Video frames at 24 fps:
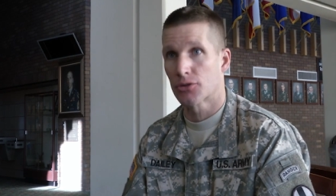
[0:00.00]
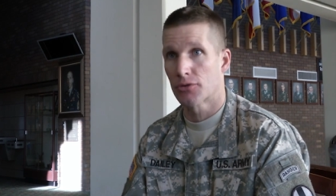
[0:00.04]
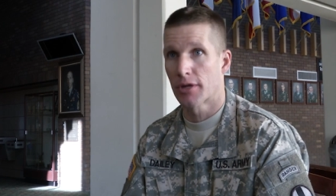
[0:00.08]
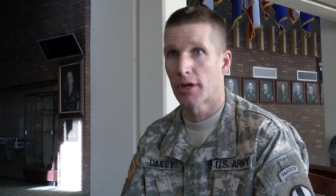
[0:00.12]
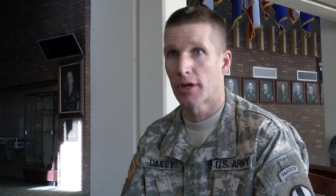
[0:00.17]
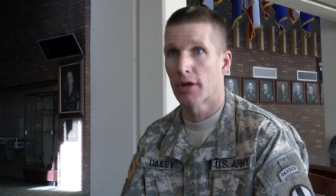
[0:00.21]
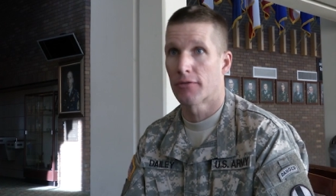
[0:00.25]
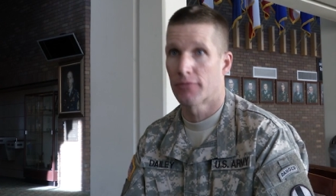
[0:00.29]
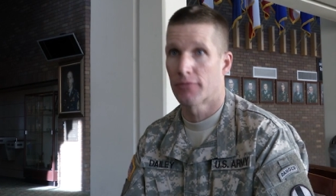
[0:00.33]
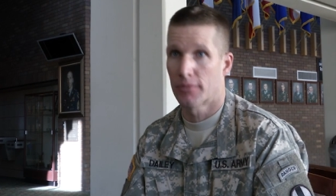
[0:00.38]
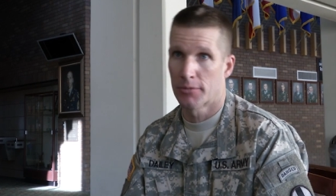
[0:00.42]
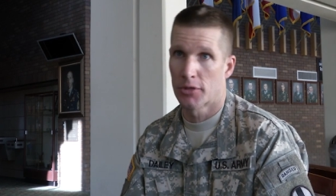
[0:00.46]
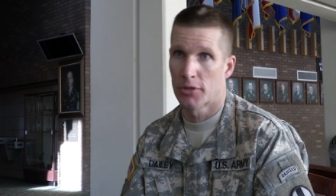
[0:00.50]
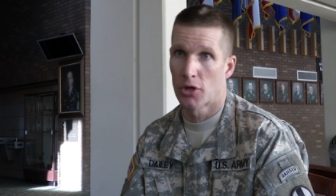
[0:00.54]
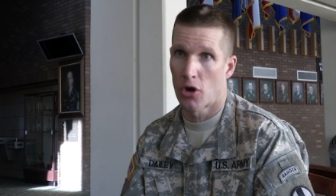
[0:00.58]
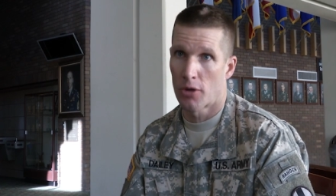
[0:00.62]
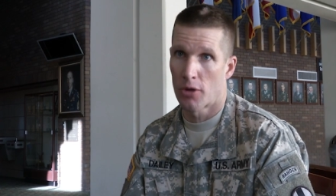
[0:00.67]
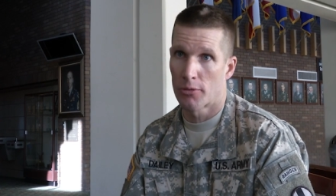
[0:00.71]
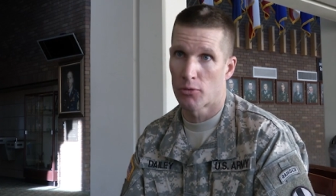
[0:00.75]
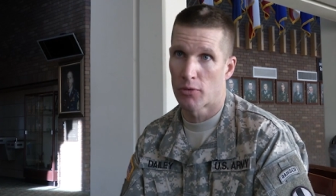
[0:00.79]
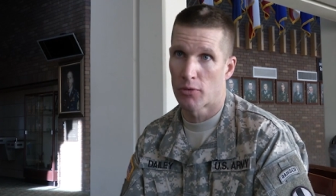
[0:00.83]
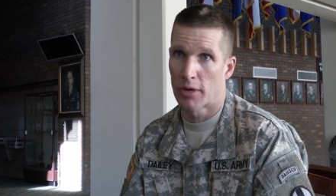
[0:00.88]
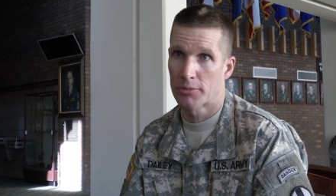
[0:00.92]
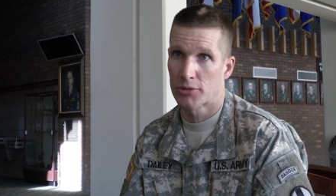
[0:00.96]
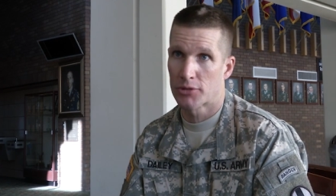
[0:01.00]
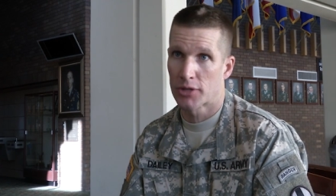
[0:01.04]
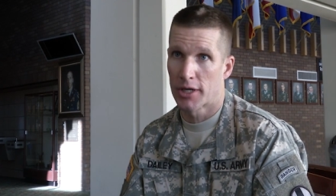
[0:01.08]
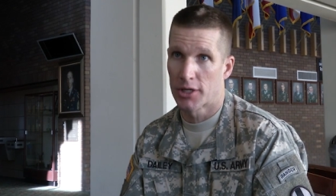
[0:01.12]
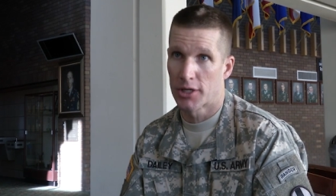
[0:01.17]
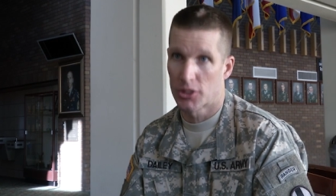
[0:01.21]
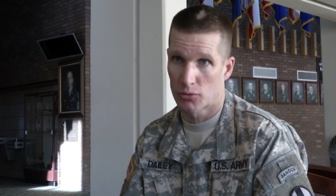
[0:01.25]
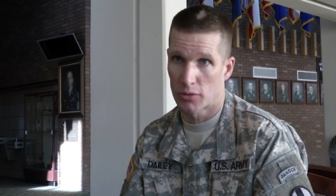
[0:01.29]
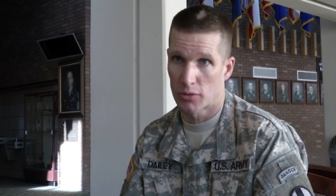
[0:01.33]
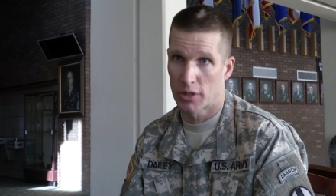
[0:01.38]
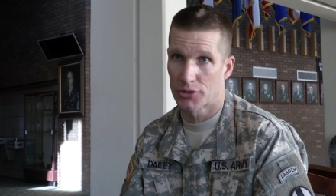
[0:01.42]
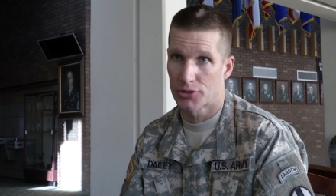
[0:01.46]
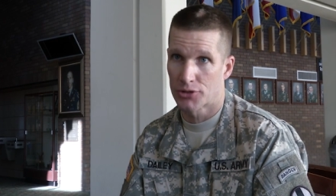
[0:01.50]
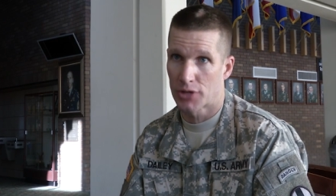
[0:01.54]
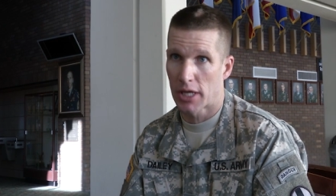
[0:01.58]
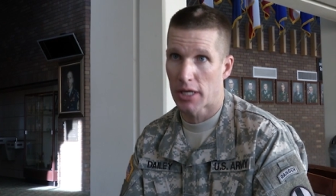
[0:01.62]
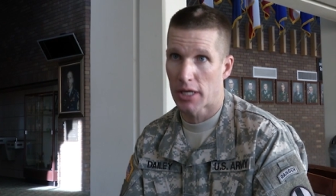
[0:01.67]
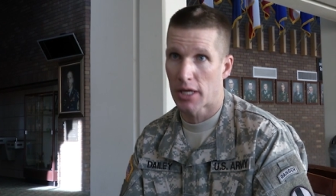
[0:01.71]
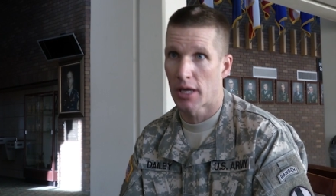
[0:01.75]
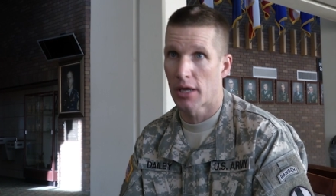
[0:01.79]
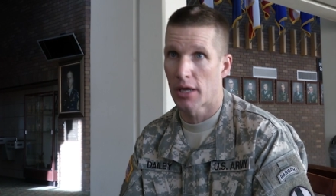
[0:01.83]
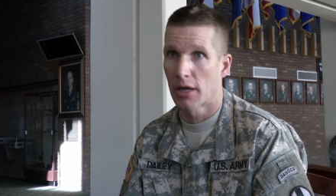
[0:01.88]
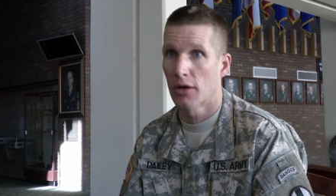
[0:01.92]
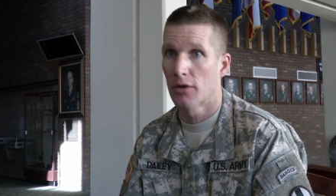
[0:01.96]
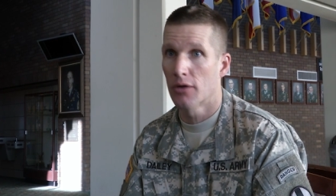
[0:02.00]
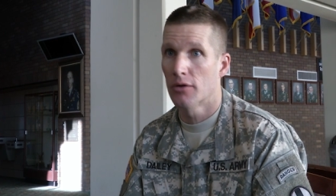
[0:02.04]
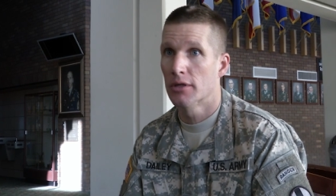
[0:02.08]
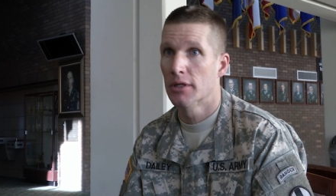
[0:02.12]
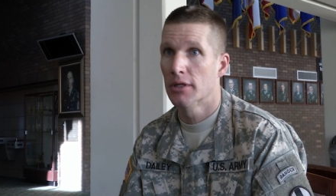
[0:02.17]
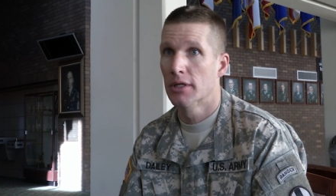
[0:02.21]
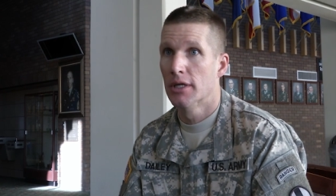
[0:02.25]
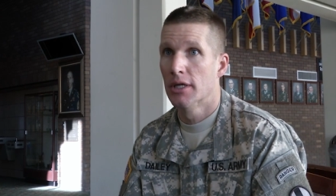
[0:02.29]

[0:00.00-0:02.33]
are there from the Army website as well as AKO,